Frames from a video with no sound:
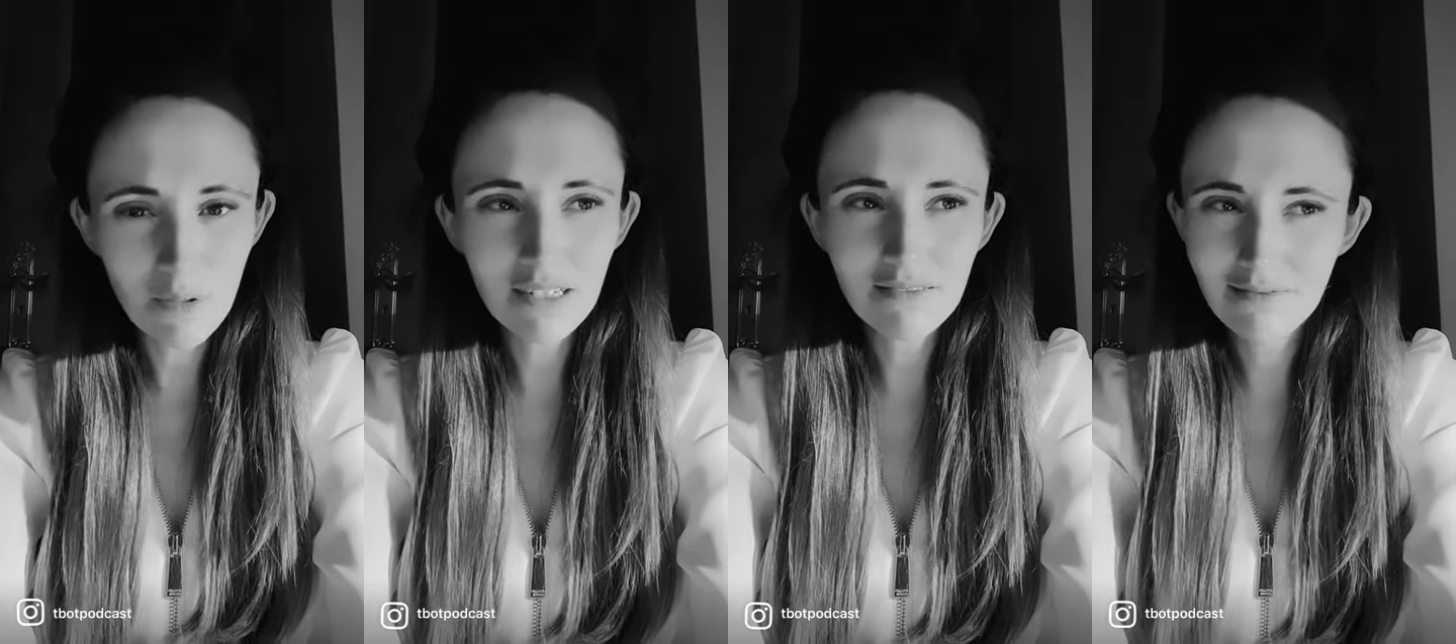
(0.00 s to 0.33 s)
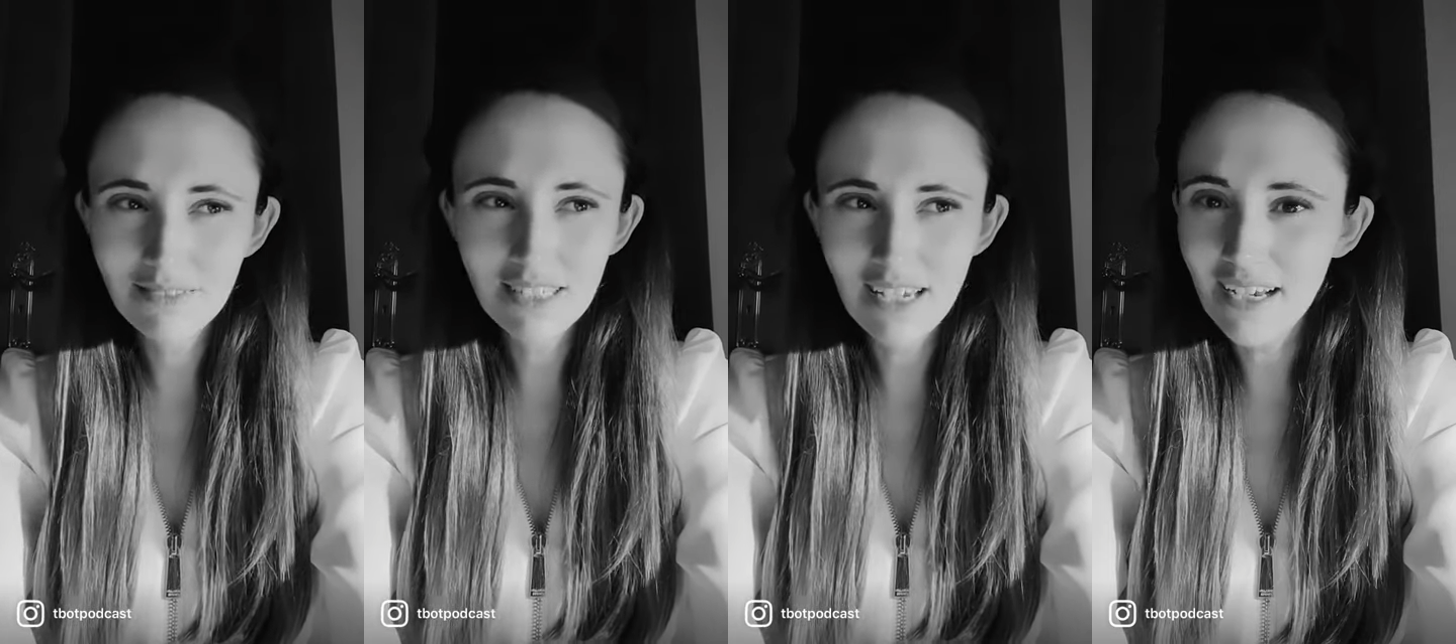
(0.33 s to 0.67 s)
but
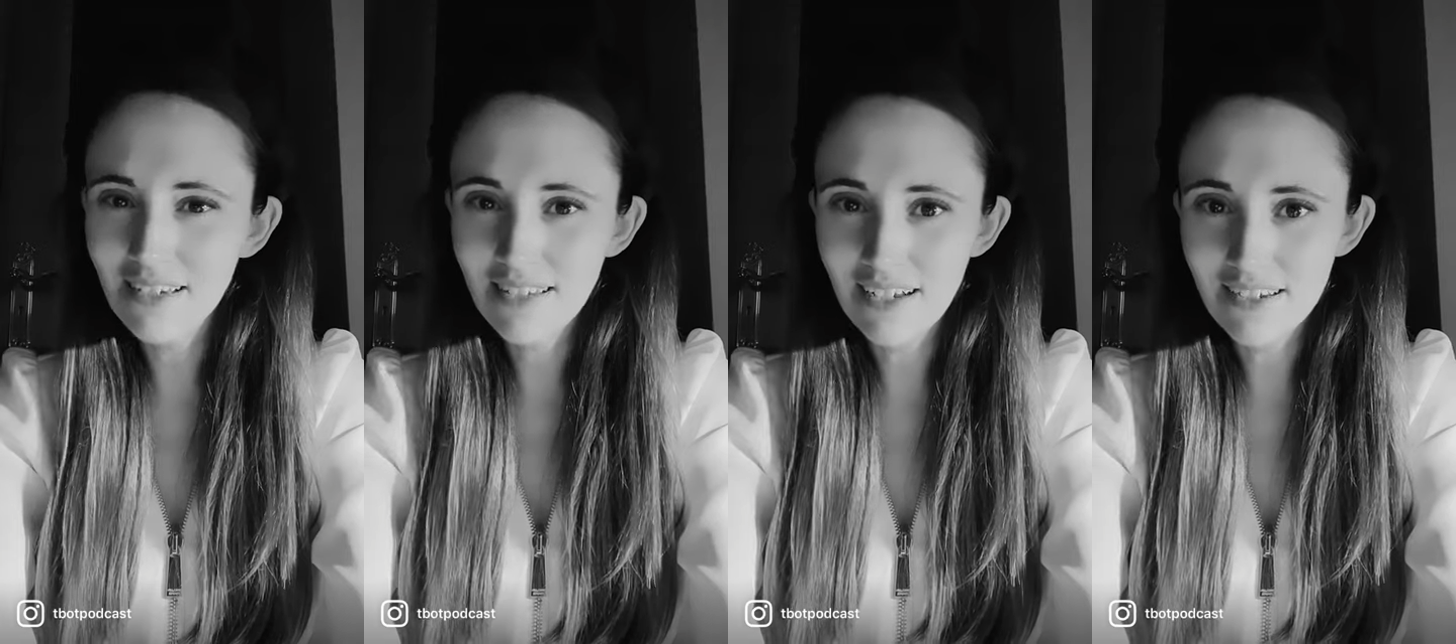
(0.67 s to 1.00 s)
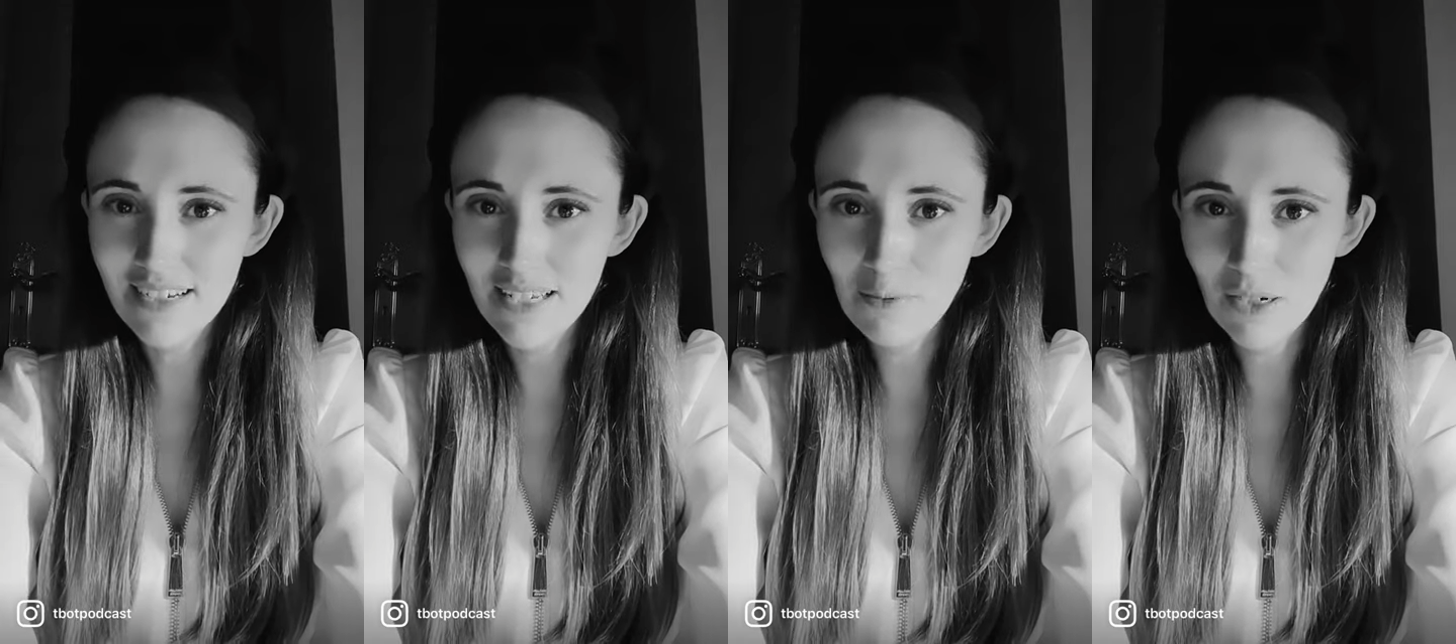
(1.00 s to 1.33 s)
today is
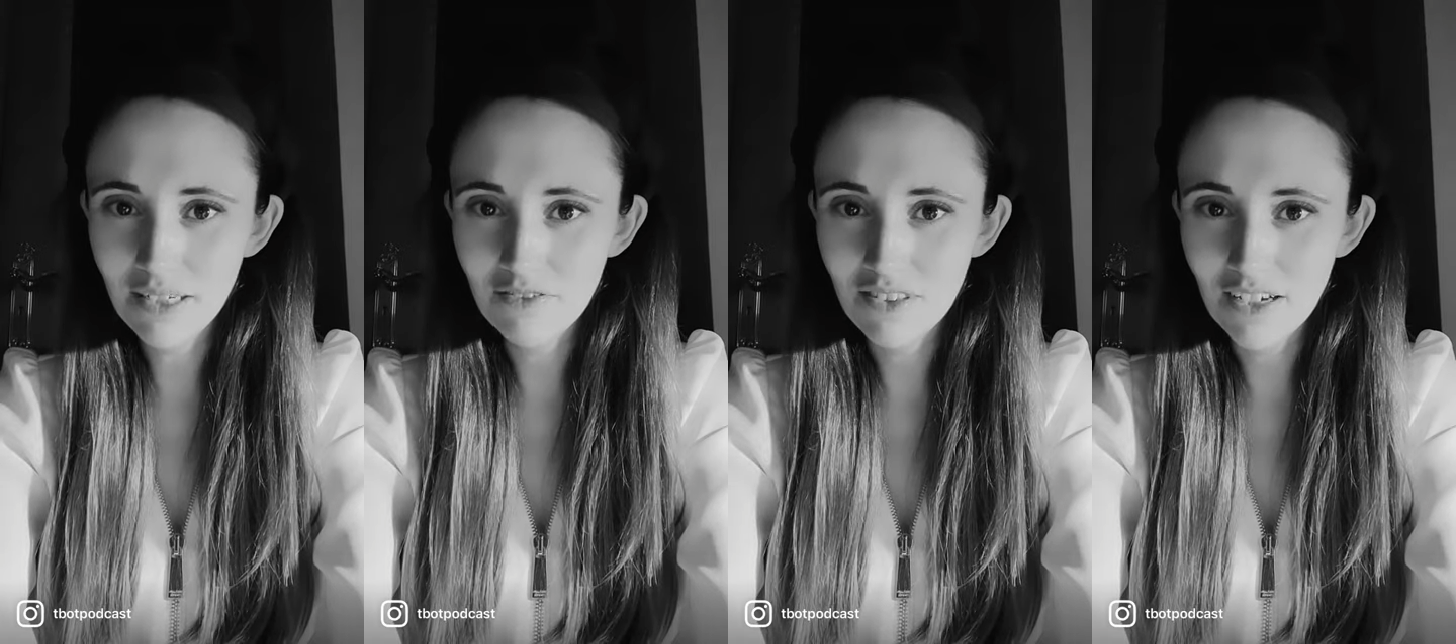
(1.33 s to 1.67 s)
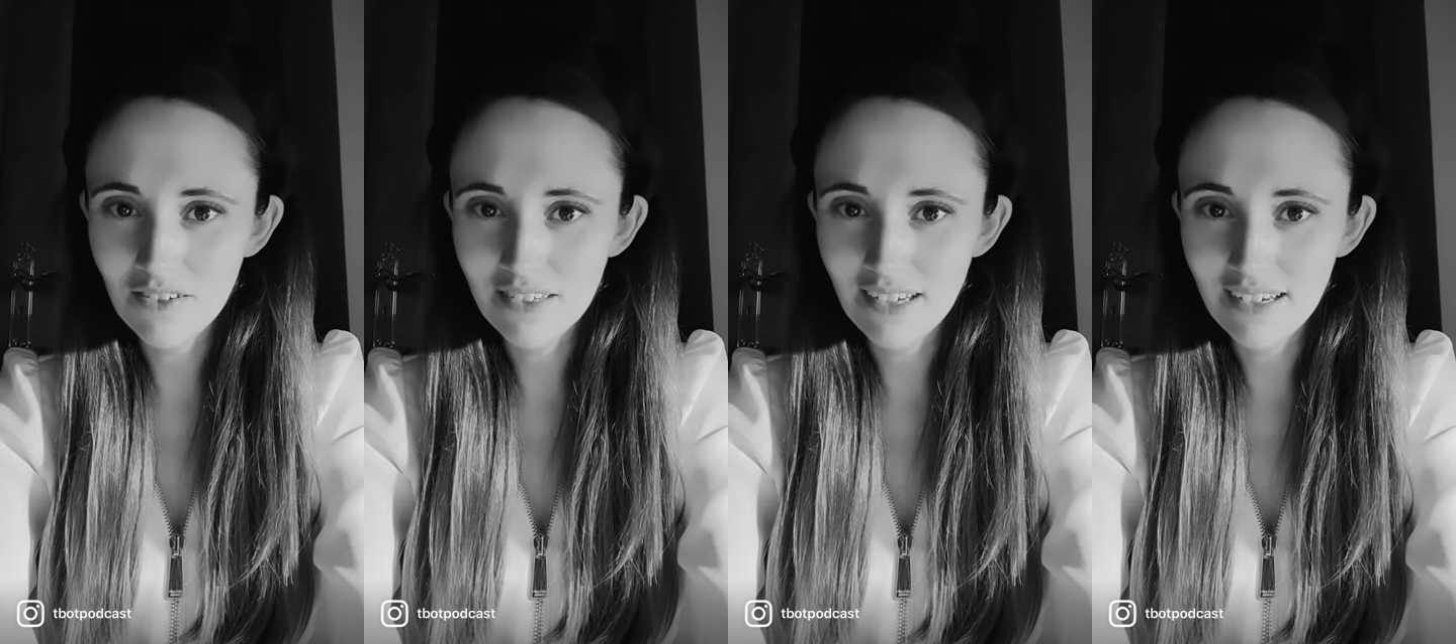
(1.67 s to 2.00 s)
actually one of
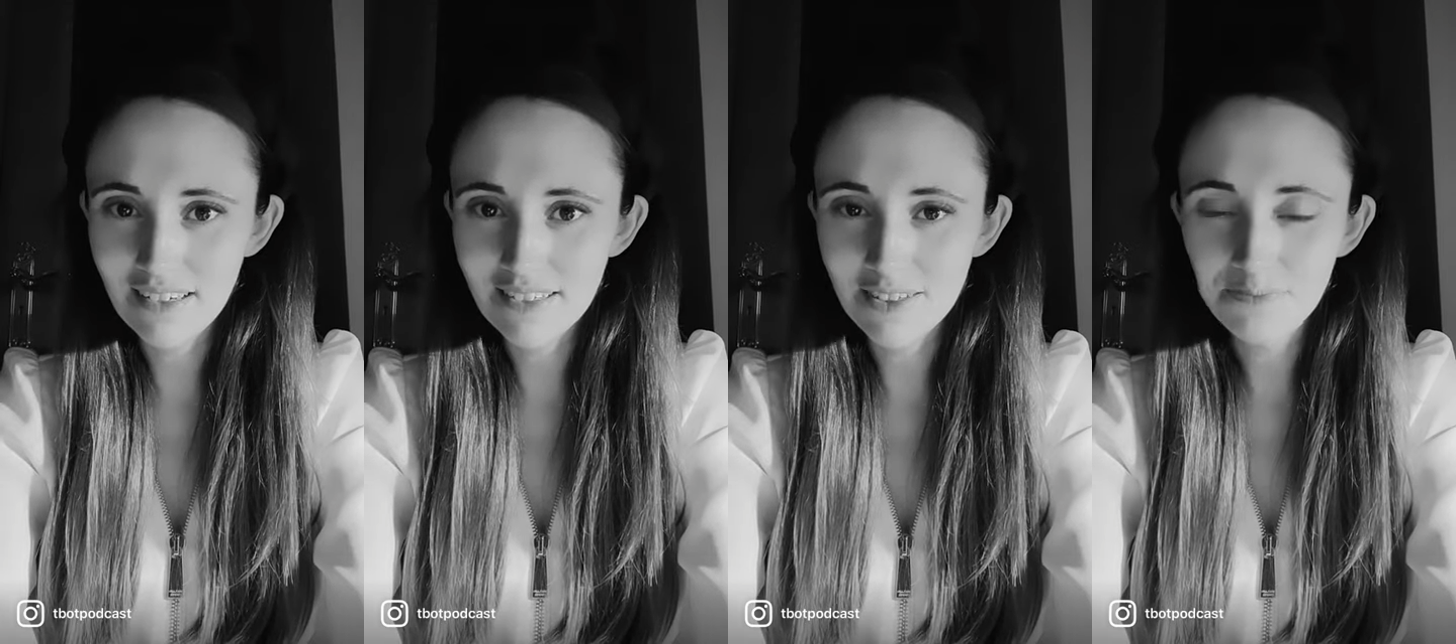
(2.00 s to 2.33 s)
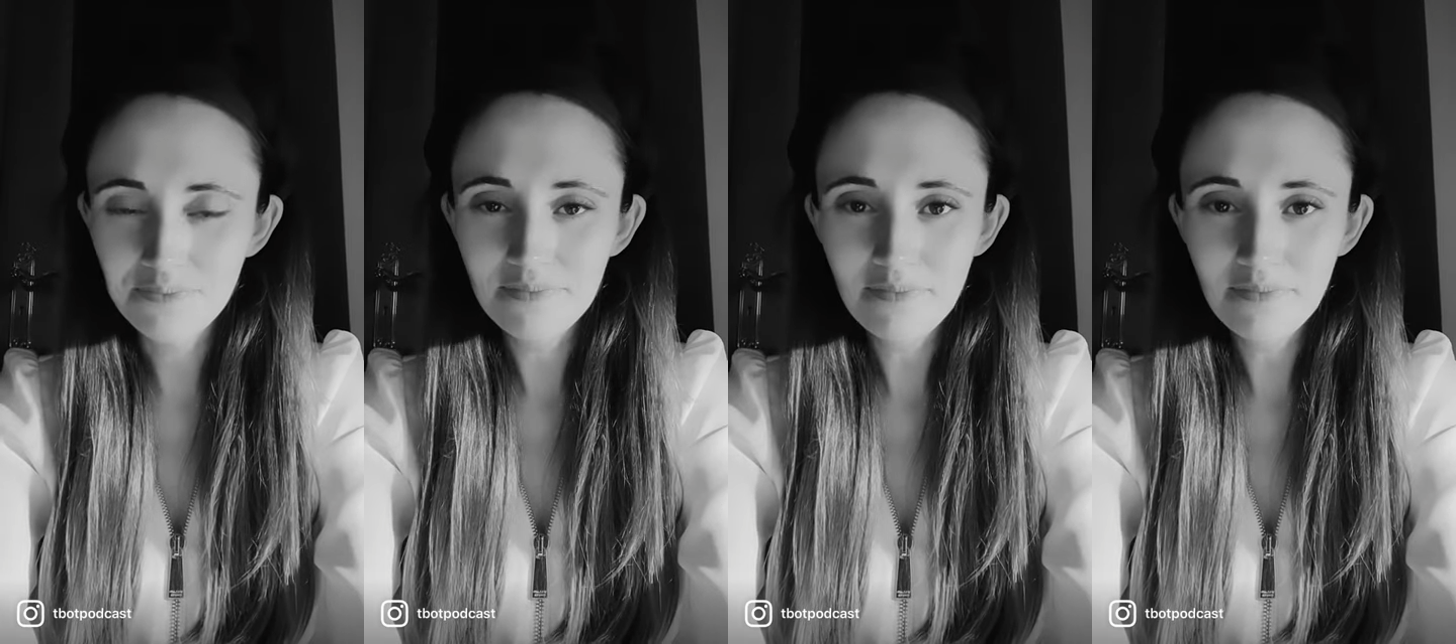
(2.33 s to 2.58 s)
those days.